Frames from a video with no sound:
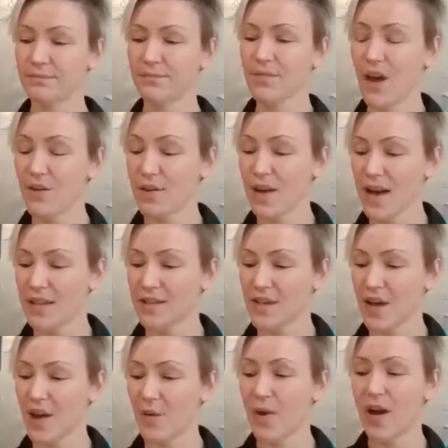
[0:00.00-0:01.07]
Okay,
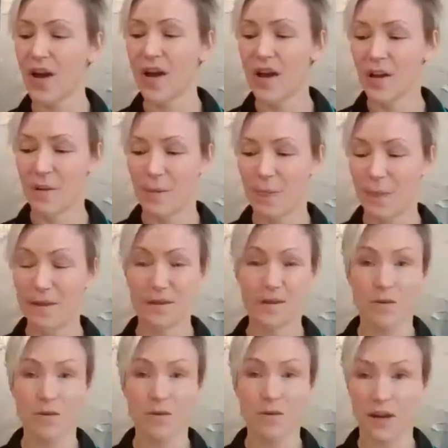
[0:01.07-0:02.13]
so this is
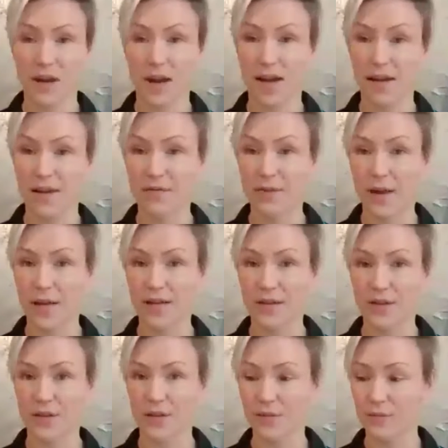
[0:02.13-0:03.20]
something I can relate
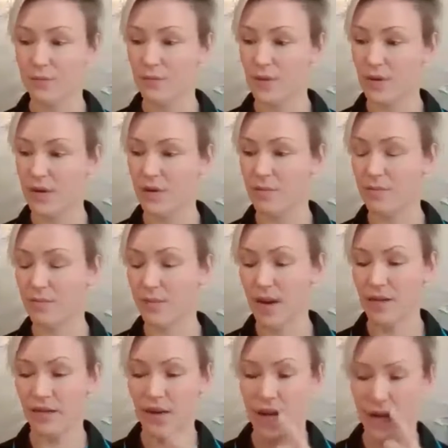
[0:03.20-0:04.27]
to,
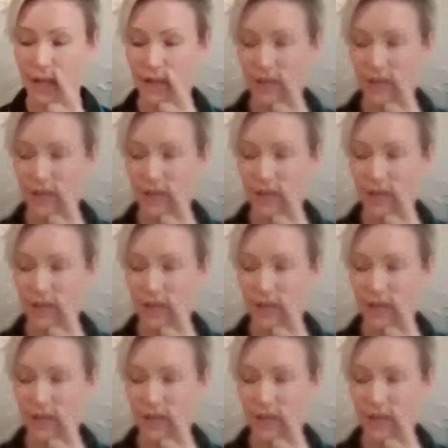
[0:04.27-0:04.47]
having had